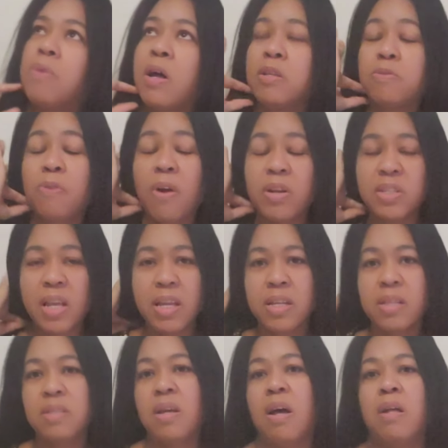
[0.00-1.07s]
as far as I
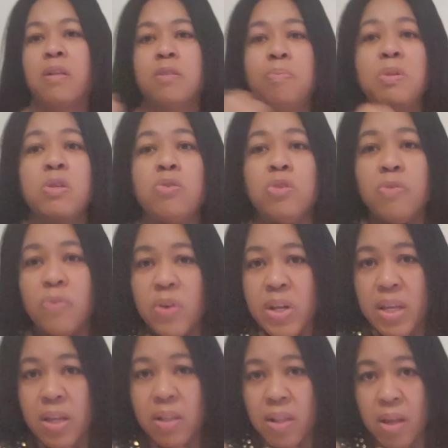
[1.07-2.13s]
can tell, it's been used for
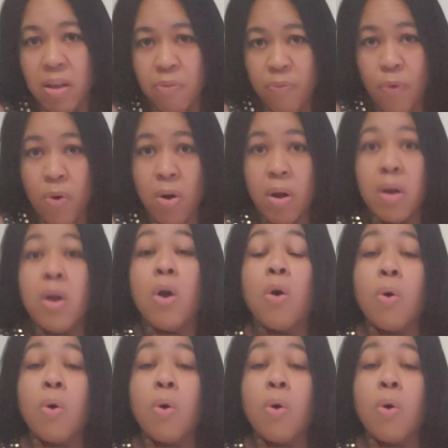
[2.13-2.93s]
healing for